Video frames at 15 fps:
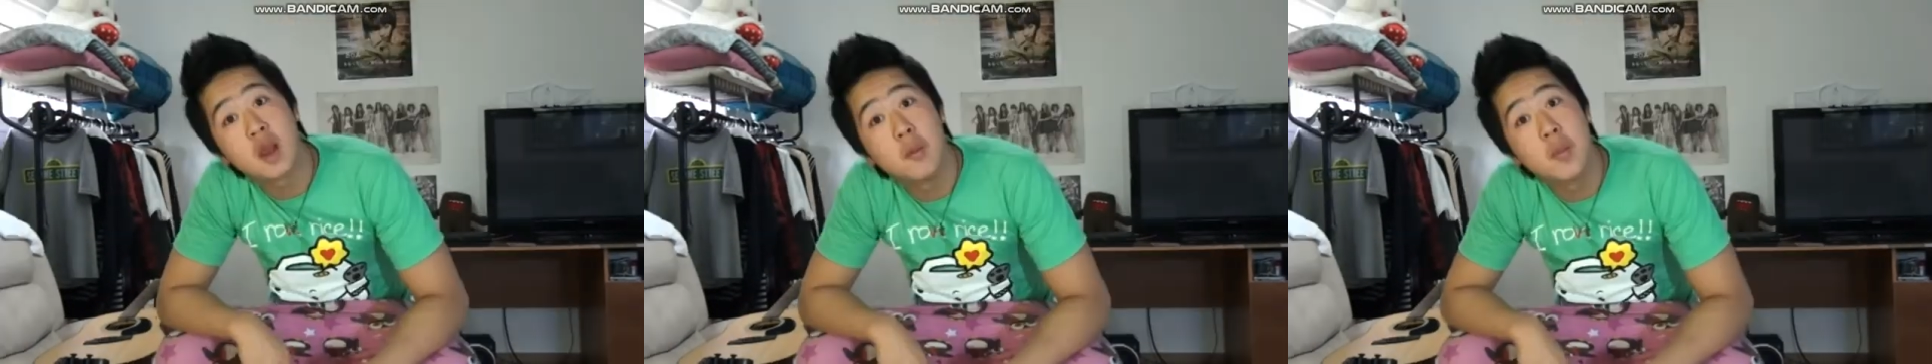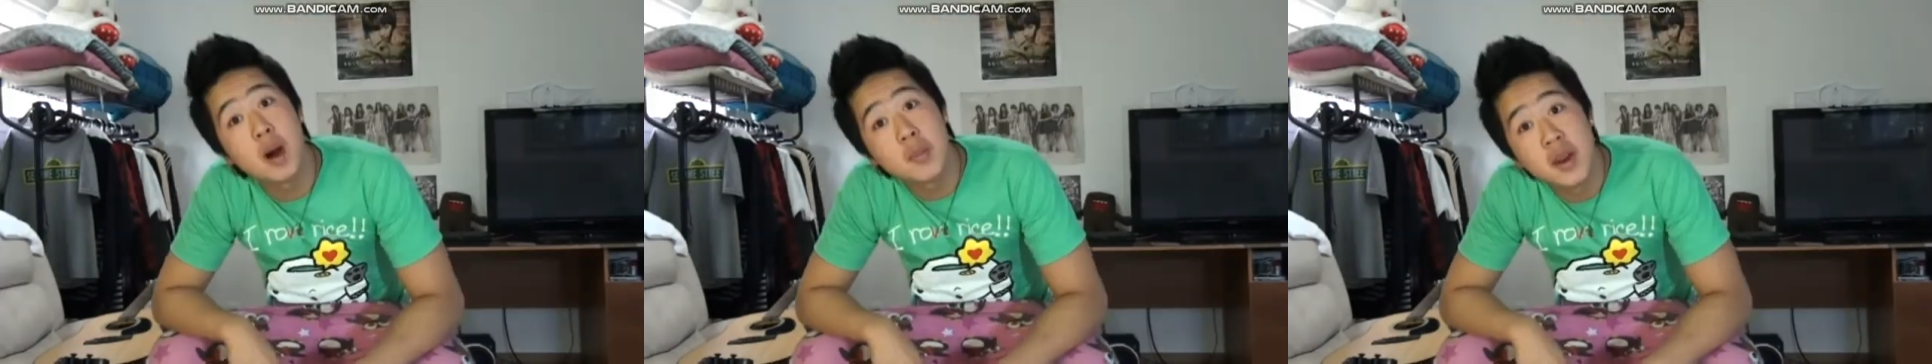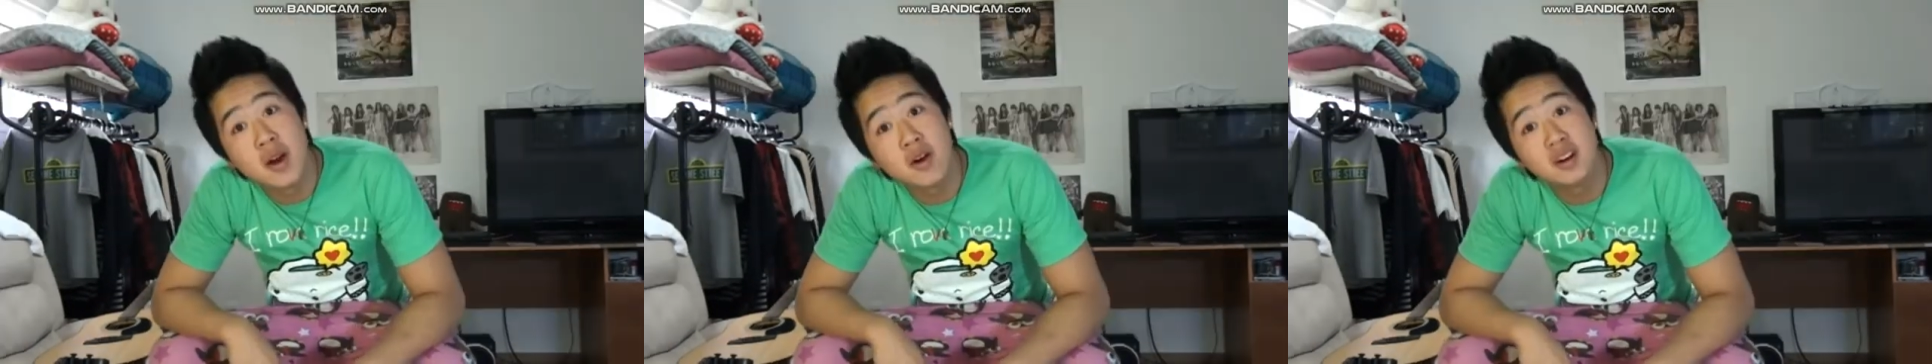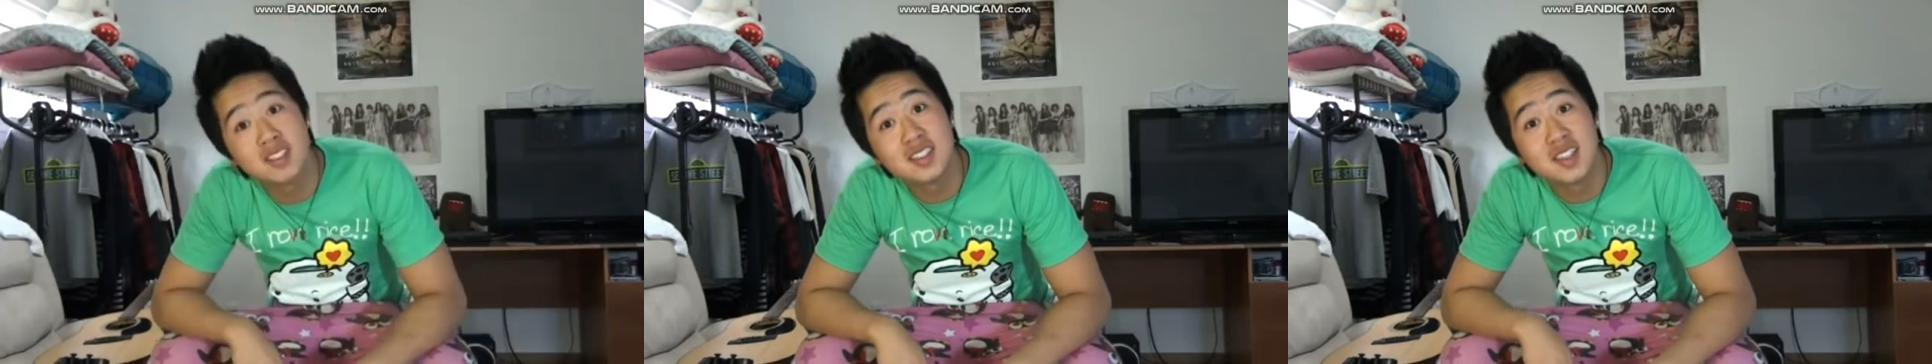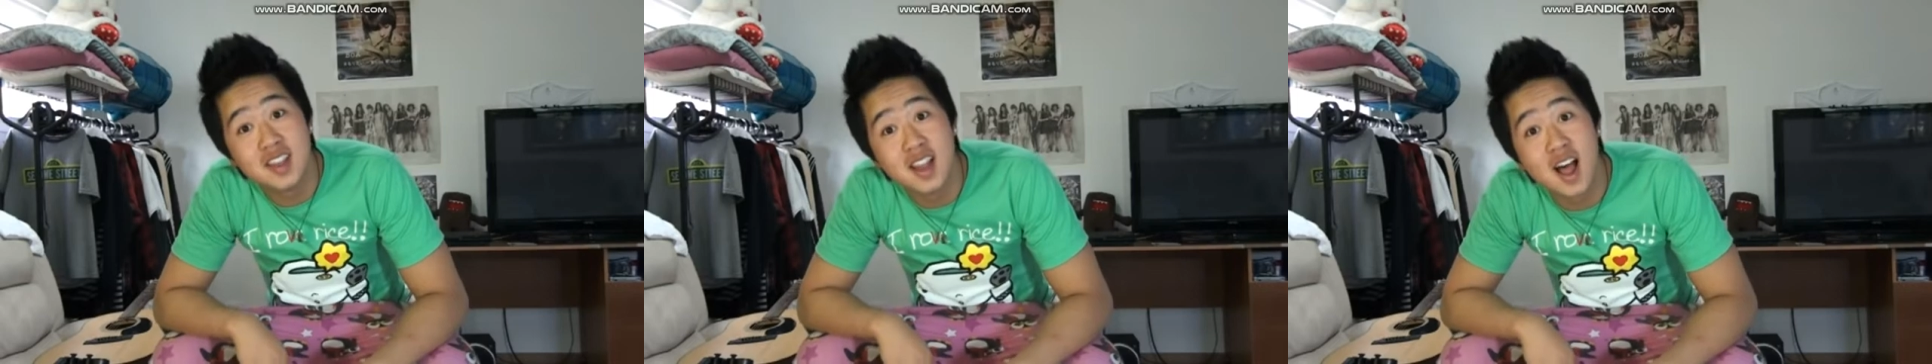My
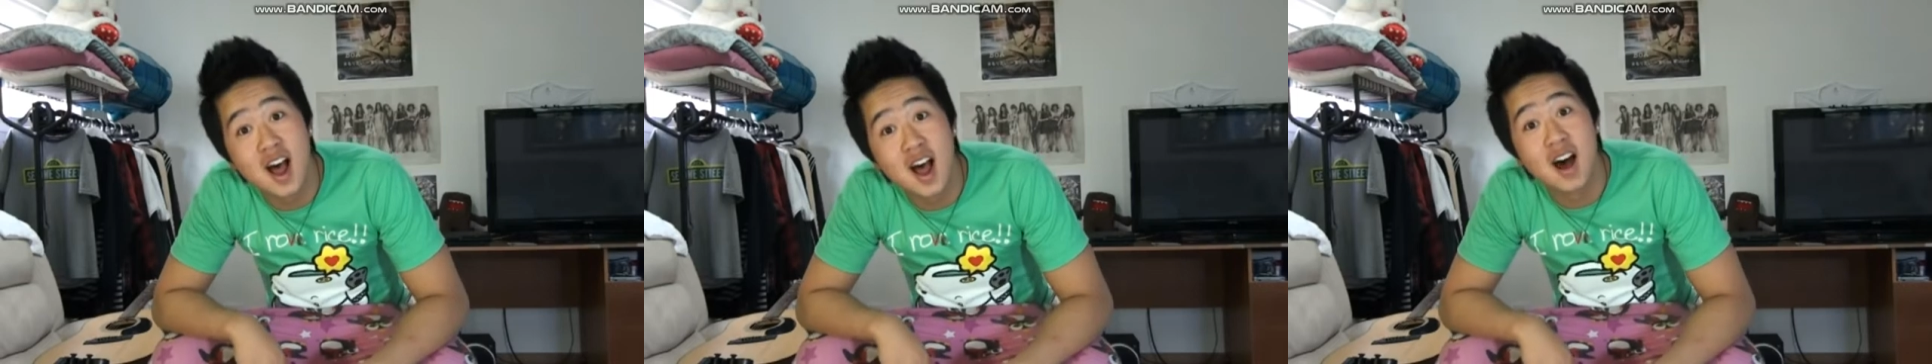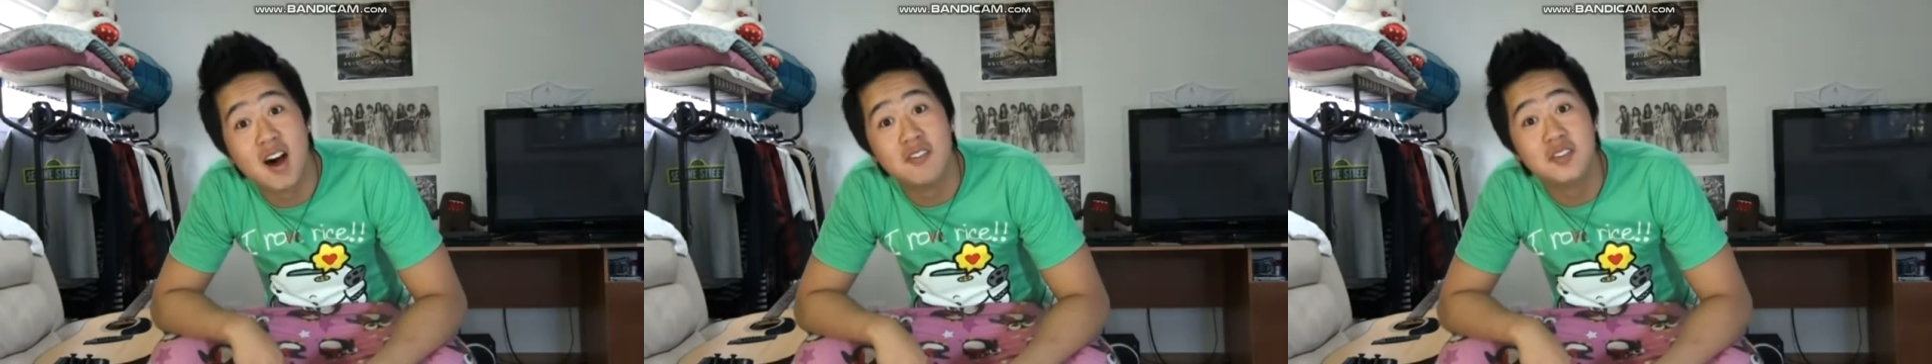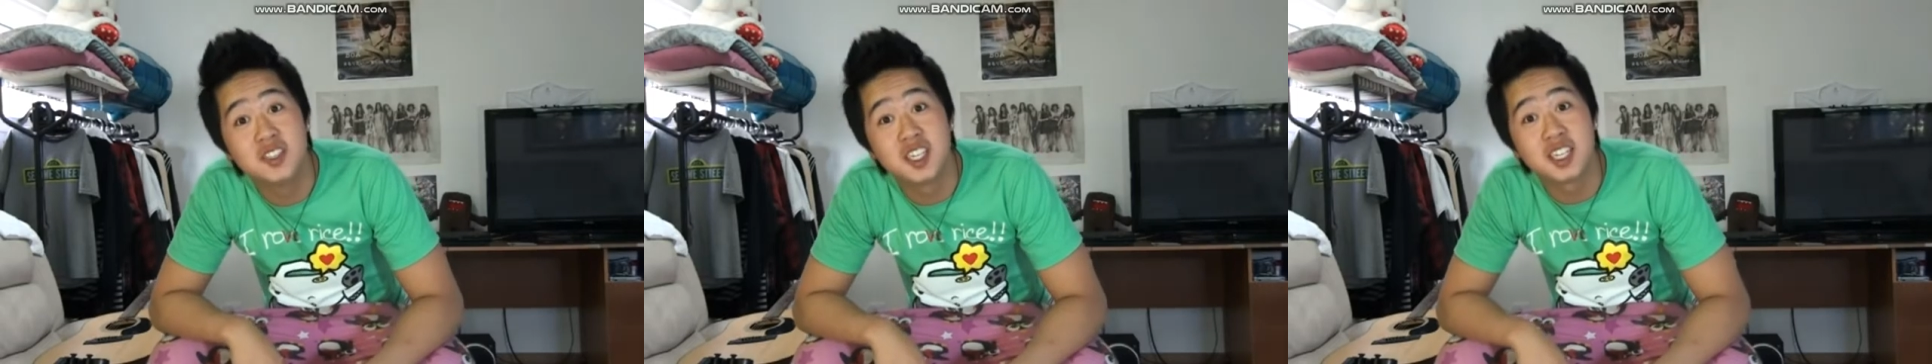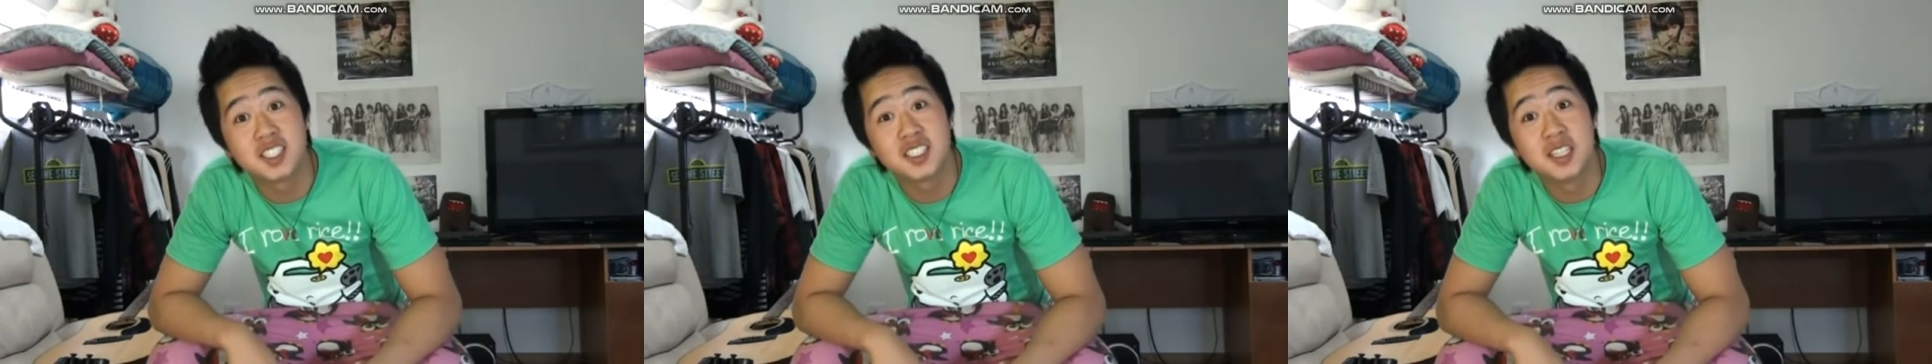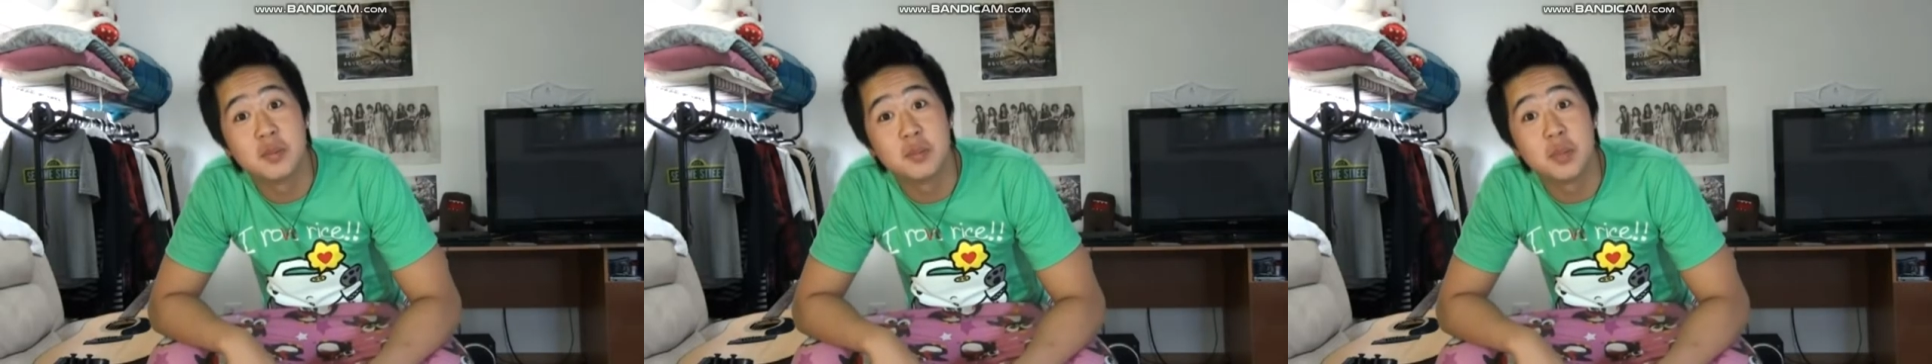parents love
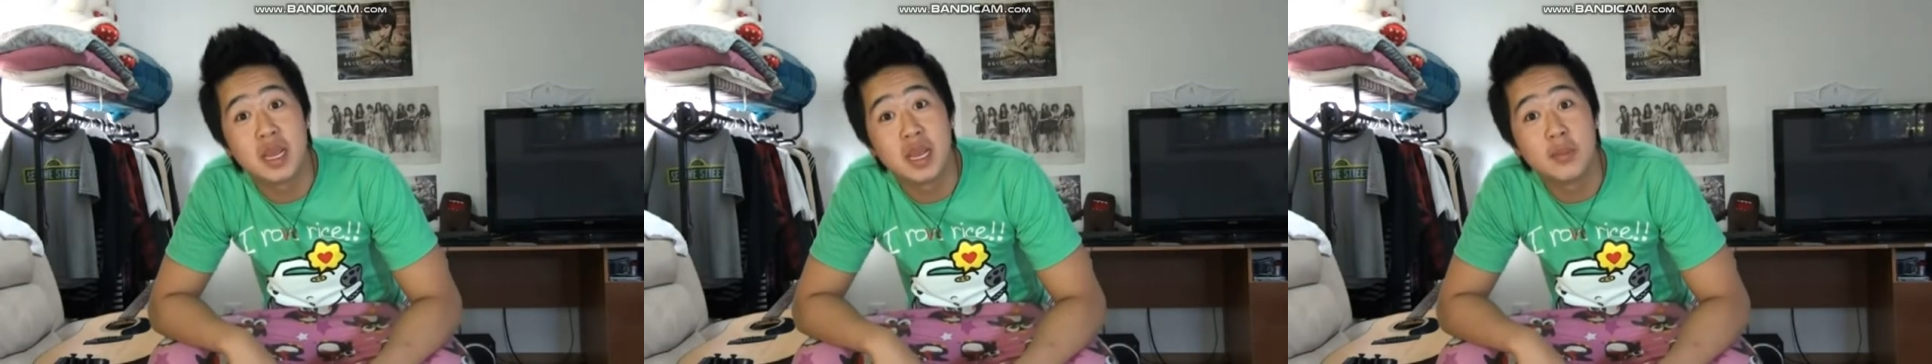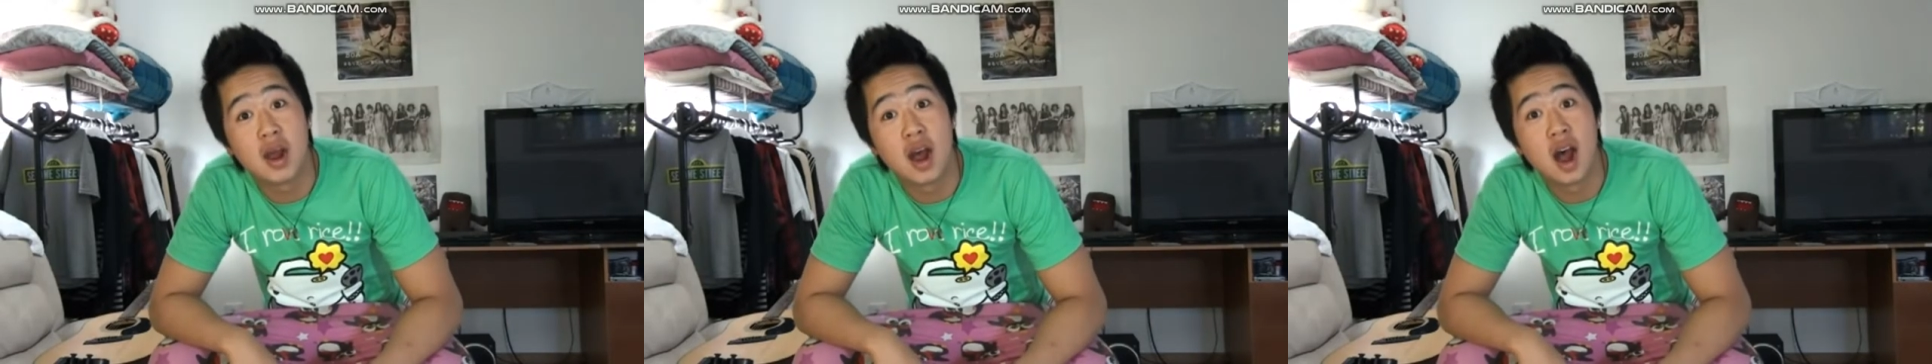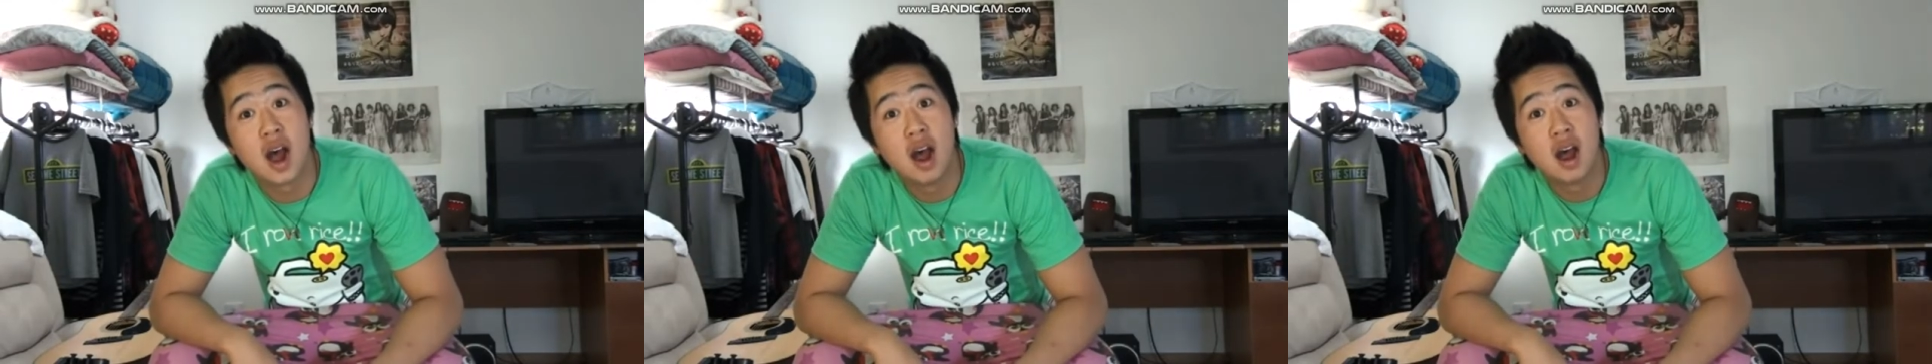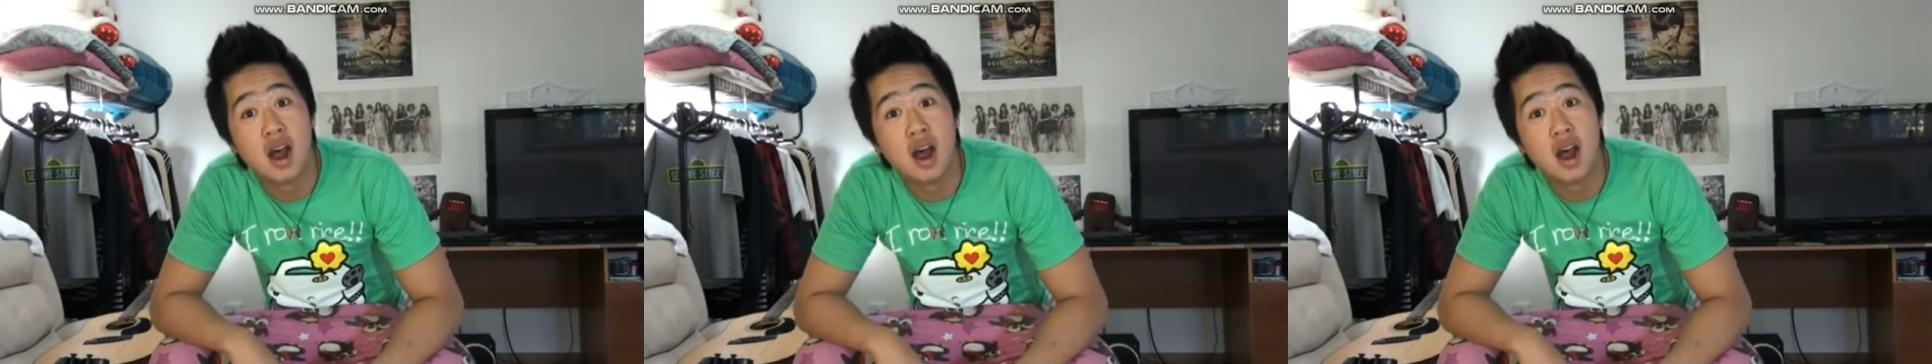Justin Bieber.